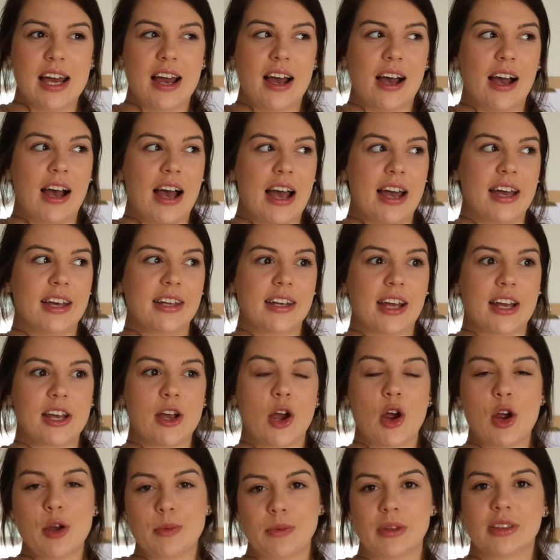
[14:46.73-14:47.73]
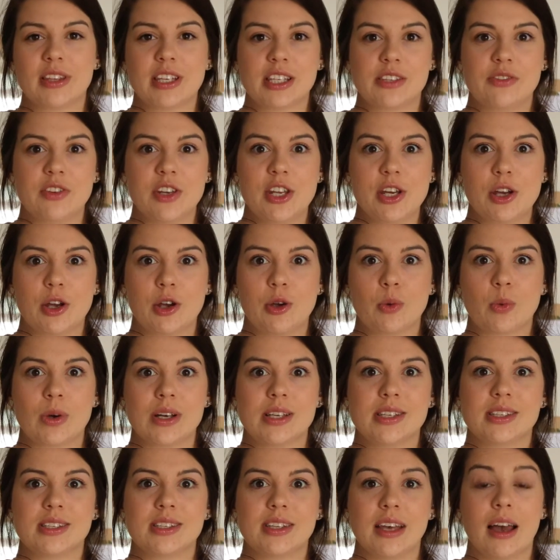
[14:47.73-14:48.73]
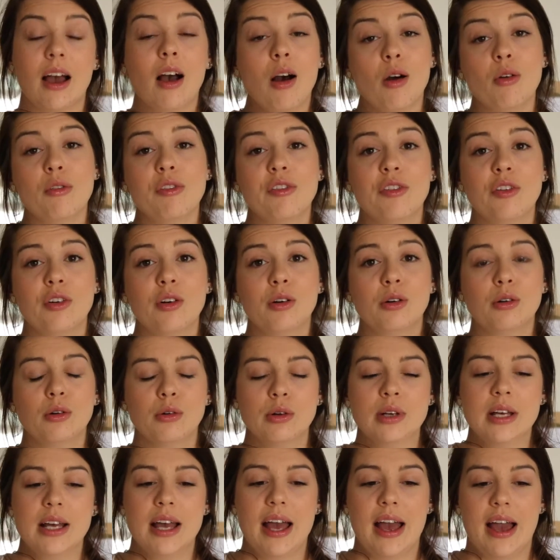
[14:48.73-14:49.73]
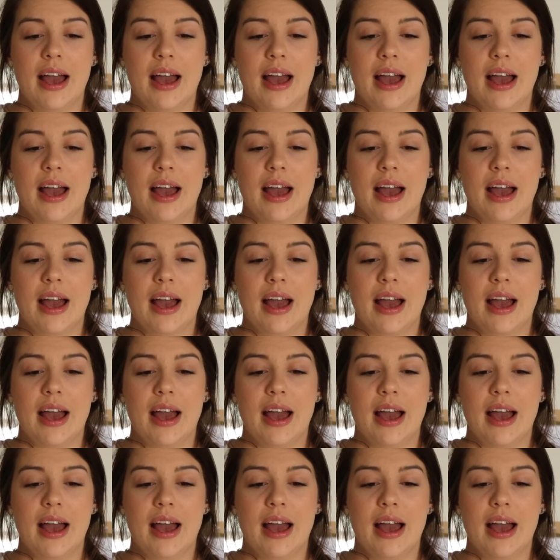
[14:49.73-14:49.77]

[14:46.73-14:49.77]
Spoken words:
and I hope that this video was helpful.